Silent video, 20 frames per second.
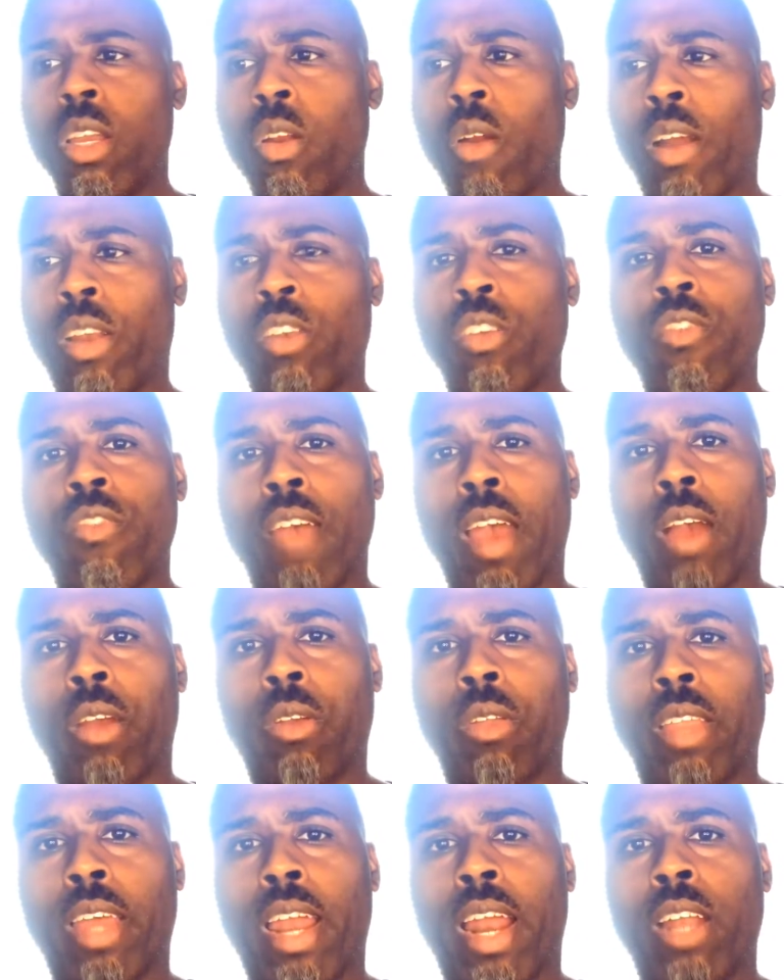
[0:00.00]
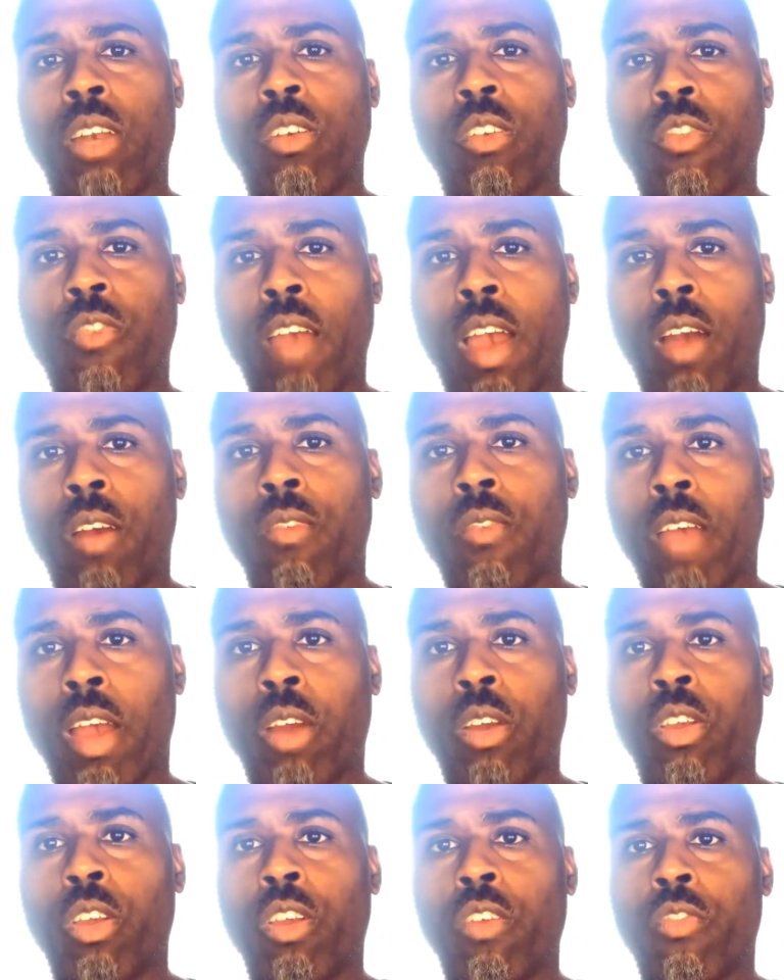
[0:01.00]
I do value that. I do
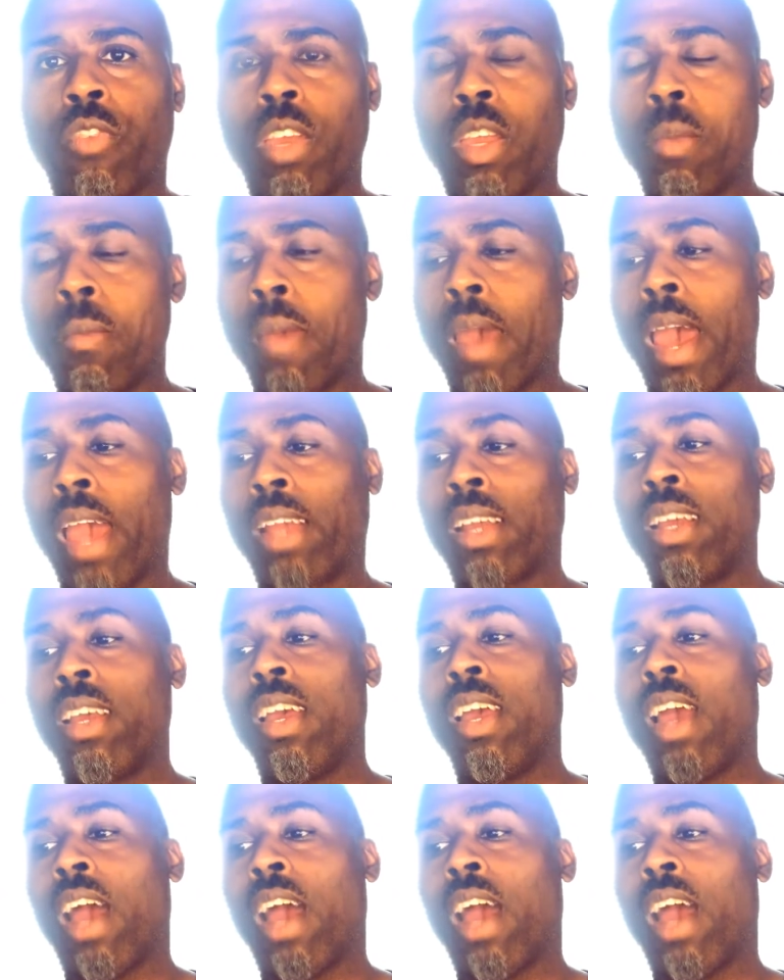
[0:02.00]
value your feedback.